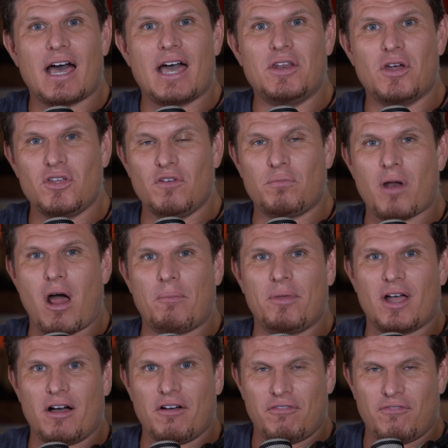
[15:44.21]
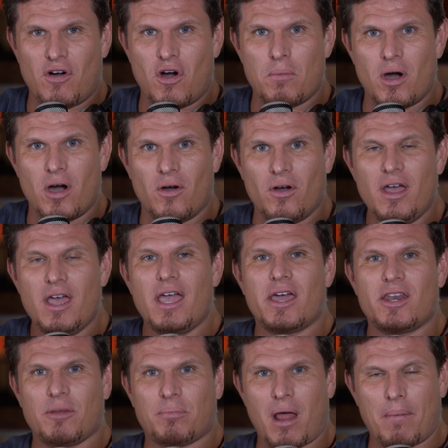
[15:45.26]
I know you've probably got FOMO
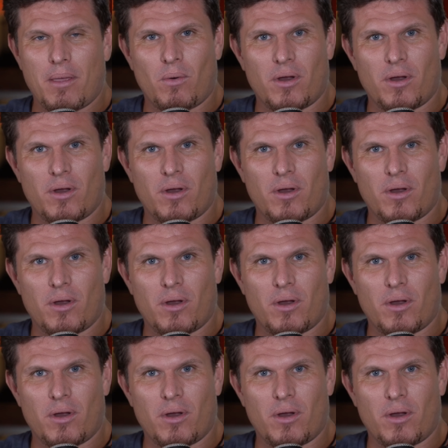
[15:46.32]
and you probably